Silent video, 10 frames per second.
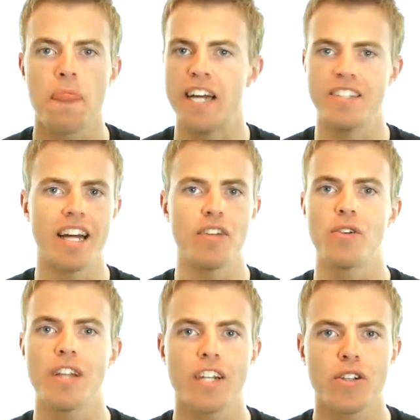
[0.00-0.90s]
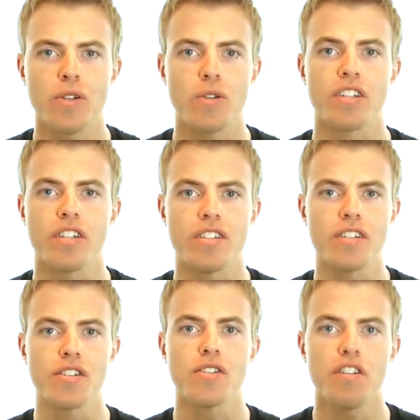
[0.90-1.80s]
Is that really true? Does it still
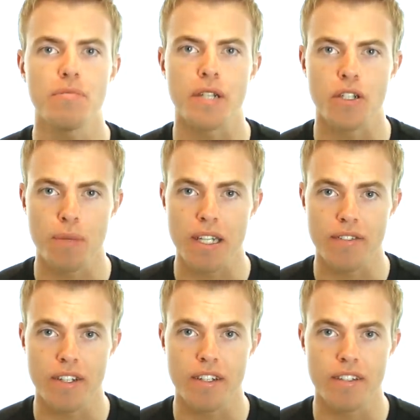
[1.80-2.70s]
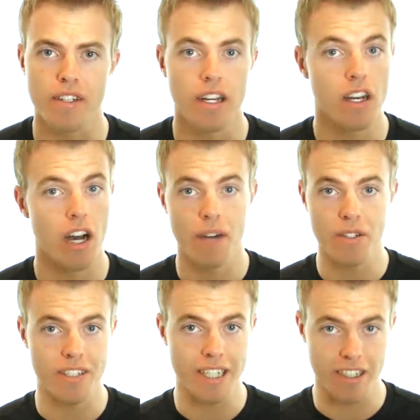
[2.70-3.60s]
serve me to believe in this?
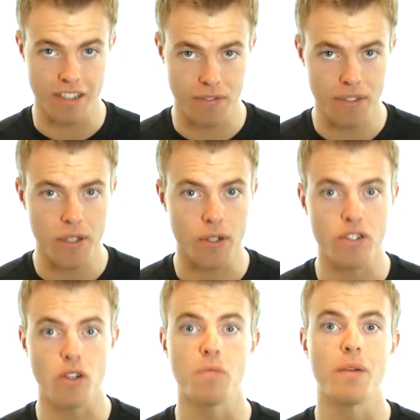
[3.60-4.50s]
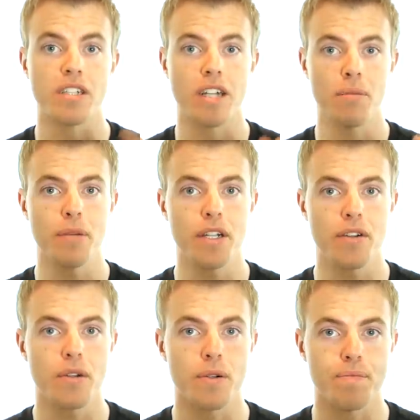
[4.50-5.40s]
Obviously, it doesn't feel good, so it must not be true.